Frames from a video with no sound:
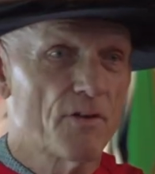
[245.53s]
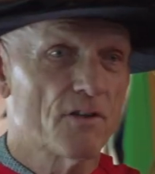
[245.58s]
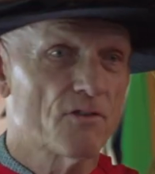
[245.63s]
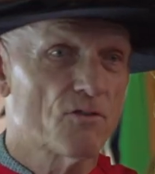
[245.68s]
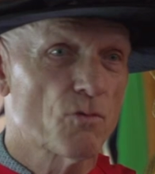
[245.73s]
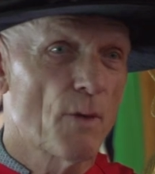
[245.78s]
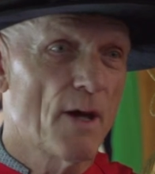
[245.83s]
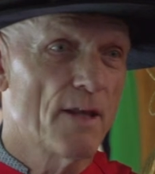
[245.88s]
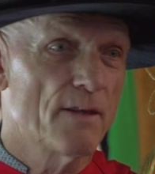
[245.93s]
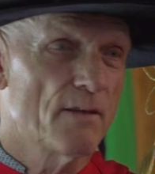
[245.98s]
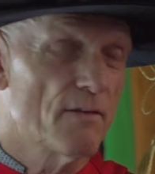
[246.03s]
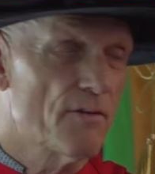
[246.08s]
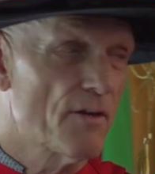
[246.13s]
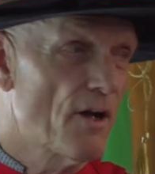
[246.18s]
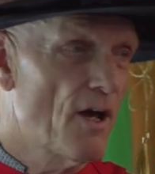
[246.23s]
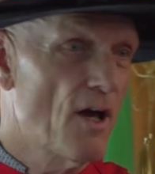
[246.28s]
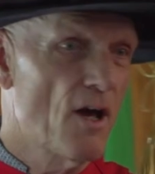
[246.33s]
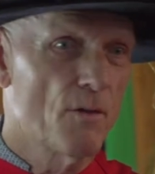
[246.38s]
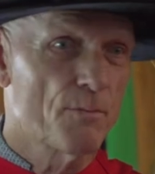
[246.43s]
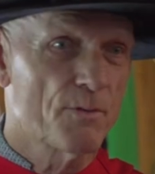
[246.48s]
and it's one that
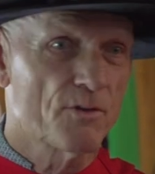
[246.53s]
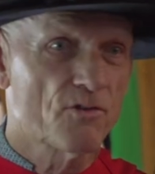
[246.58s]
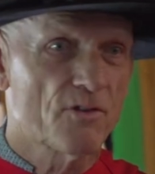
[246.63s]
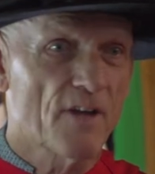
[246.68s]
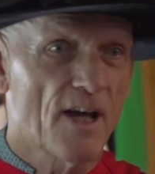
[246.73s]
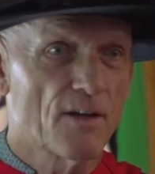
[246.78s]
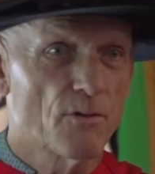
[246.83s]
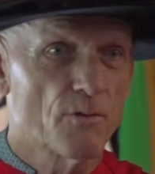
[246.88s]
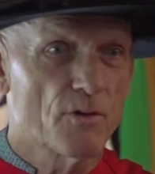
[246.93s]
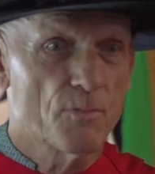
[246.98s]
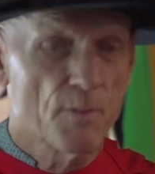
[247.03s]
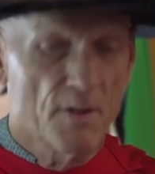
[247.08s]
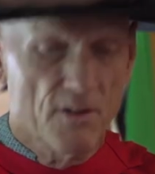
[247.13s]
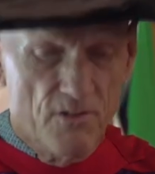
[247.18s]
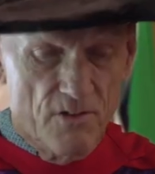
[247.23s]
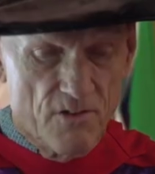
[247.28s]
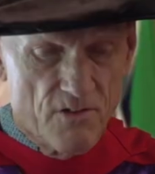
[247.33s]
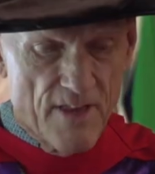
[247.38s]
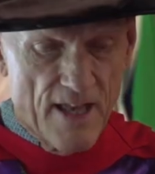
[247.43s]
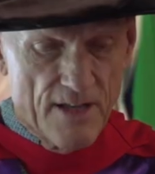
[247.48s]
I hope has stayed with me
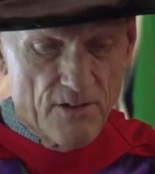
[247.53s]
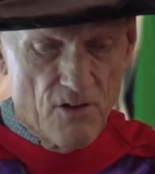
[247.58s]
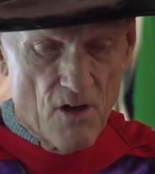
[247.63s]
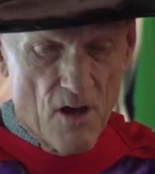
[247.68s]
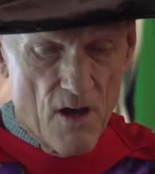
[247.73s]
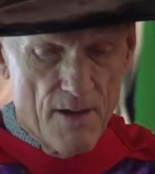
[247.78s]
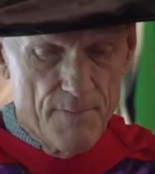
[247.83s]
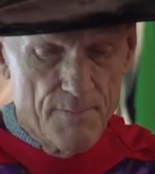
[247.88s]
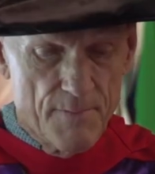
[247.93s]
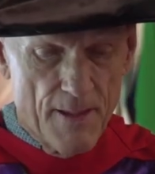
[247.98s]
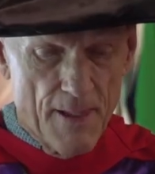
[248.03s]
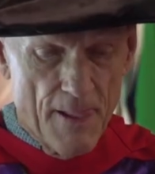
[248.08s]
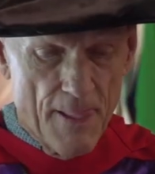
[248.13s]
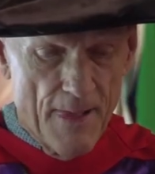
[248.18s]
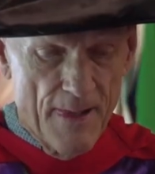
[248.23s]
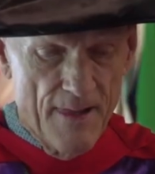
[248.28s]
since that time.